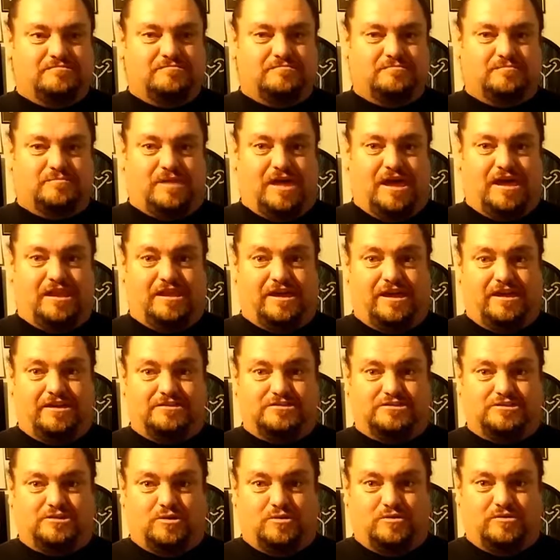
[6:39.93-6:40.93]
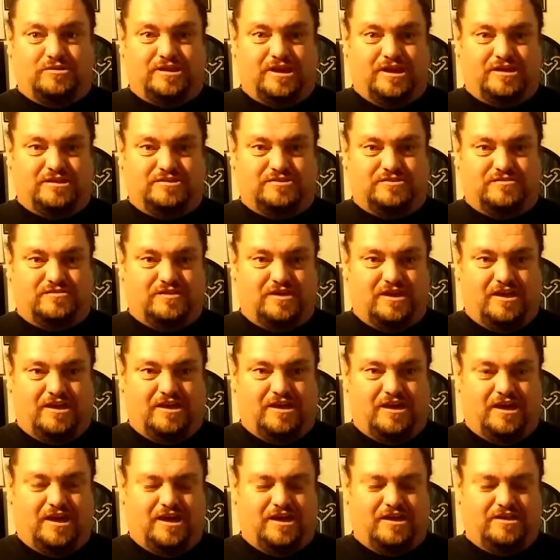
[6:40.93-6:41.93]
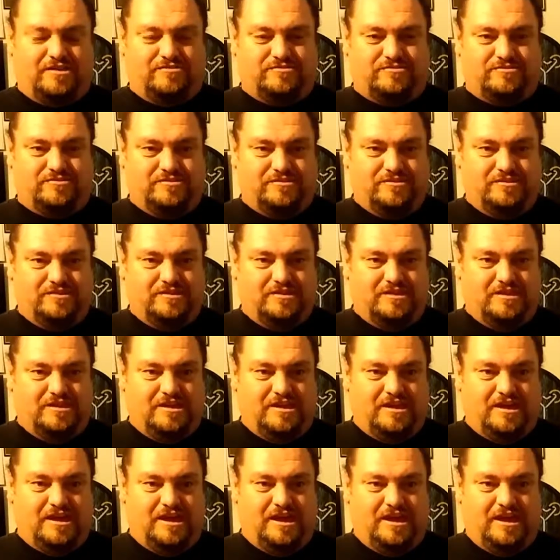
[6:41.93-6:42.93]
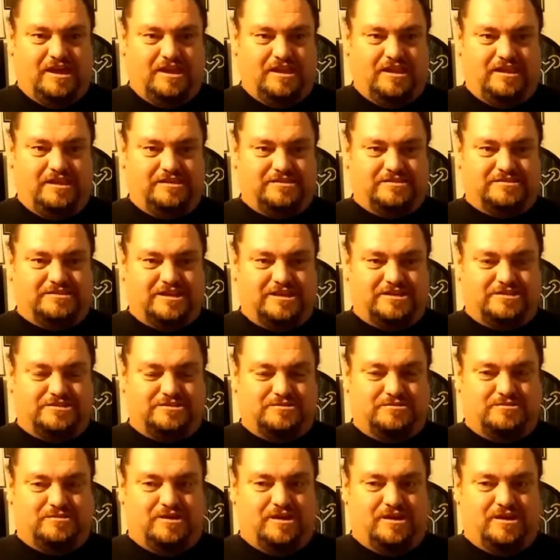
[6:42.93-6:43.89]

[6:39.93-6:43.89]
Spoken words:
black lines going down his eyes. And he's actually